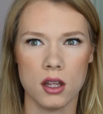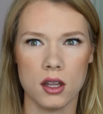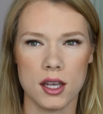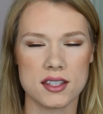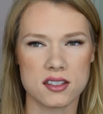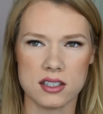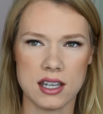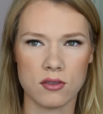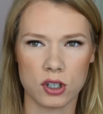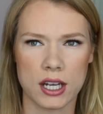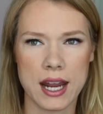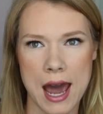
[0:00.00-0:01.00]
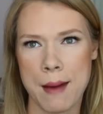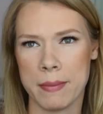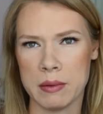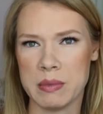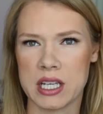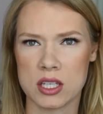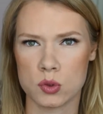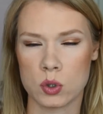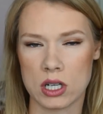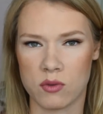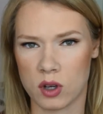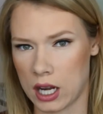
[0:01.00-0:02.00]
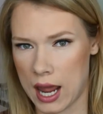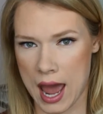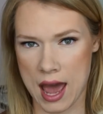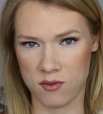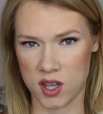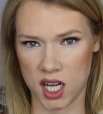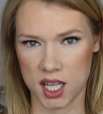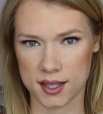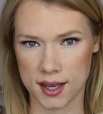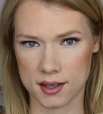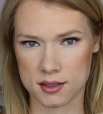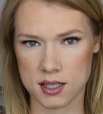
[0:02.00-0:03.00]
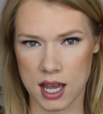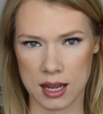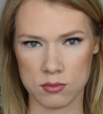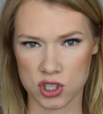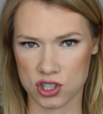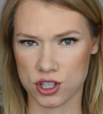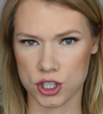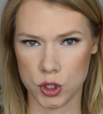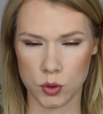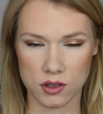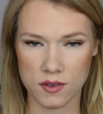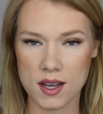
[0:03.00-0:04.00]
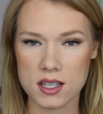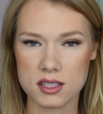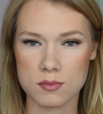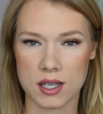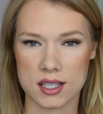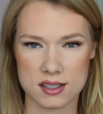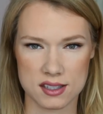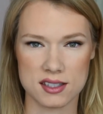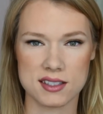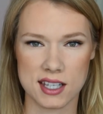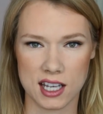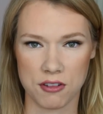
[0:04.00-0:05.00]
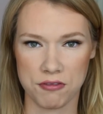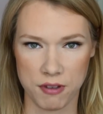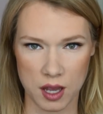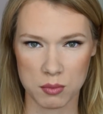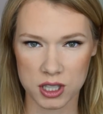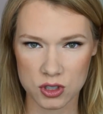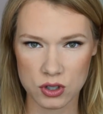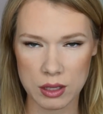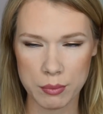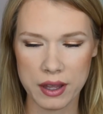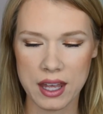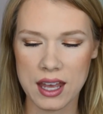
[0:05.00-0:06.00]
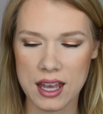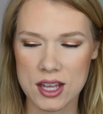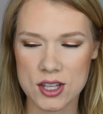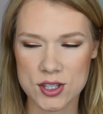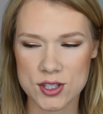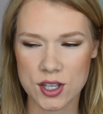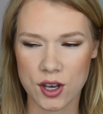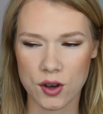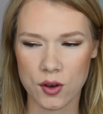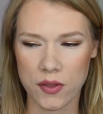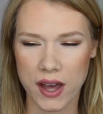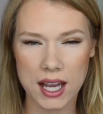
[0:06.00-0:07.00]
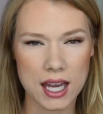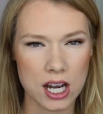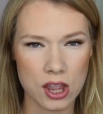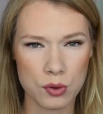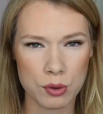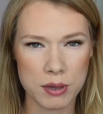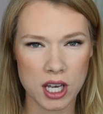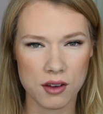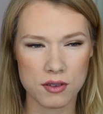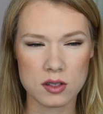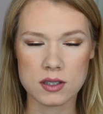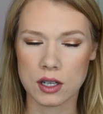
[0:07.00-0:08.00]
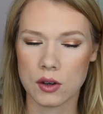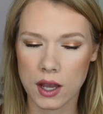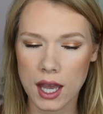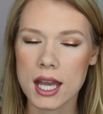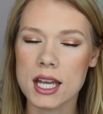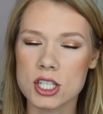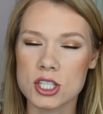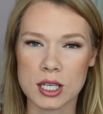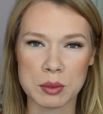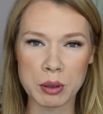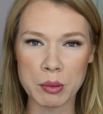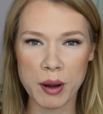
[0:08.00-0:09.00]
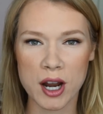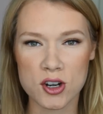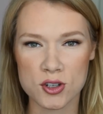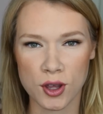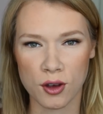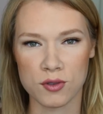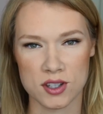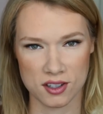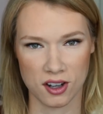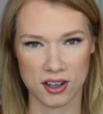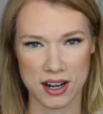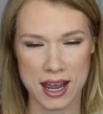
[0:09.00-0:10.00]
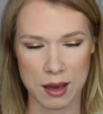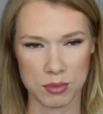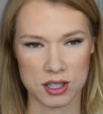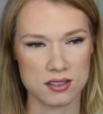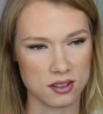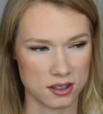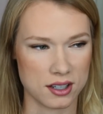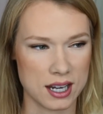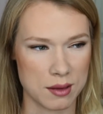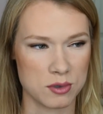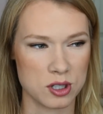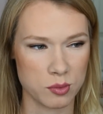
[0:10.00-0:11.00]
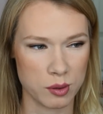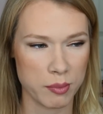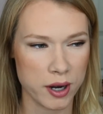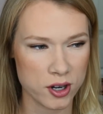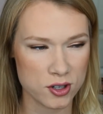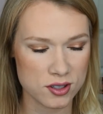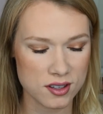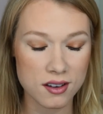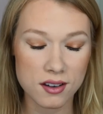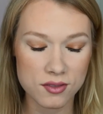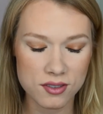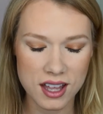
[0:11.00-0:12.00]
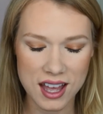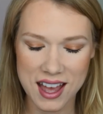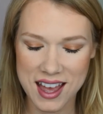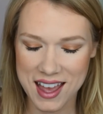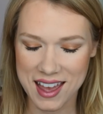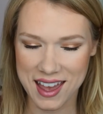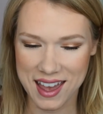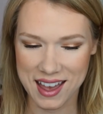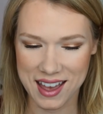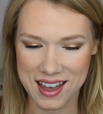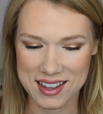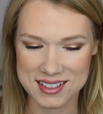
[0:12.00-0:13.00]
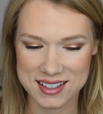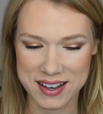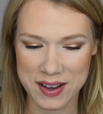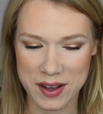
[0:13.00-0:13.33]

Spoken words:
it's never gonna happen, because we're never gonna have any like time, just the two of us, because this is like a family trip. And so that kind of threw me off, and I was like, okay, just like prepare yourself. It's not gonna happen. It's not gonna happen. Just prepare yourself. And